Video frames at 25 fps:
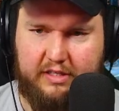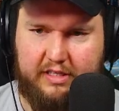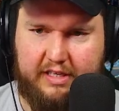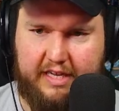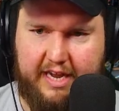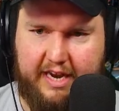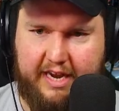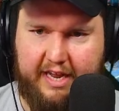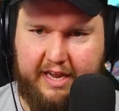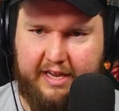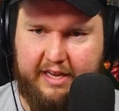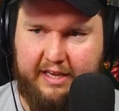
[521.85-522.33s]

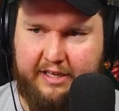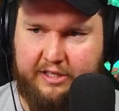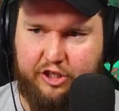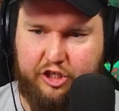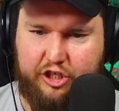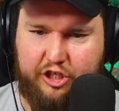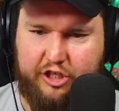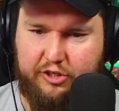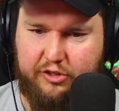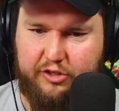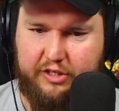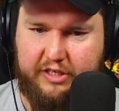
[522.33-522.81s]
getting his
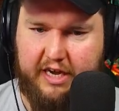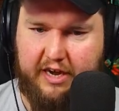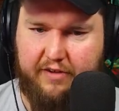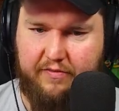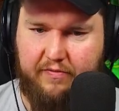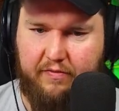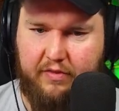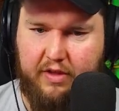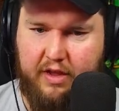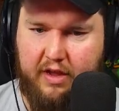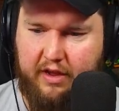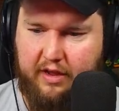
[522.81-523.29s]
shield
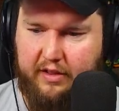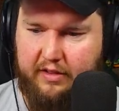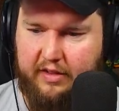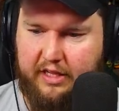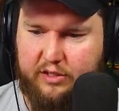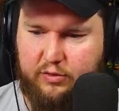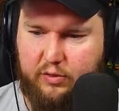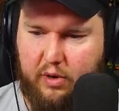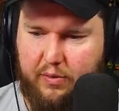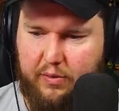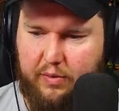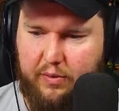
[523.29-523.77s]
down.
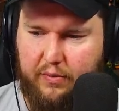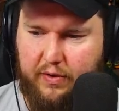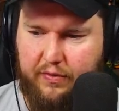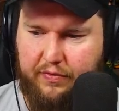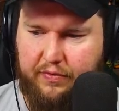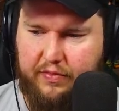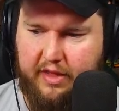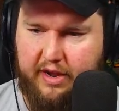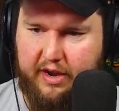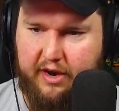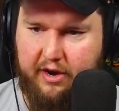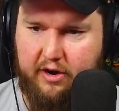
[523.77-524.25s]
That's why we
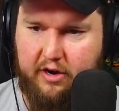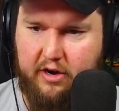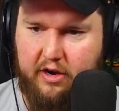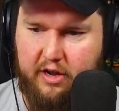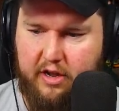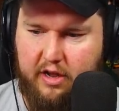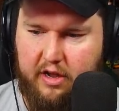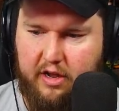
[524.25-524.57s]
went there.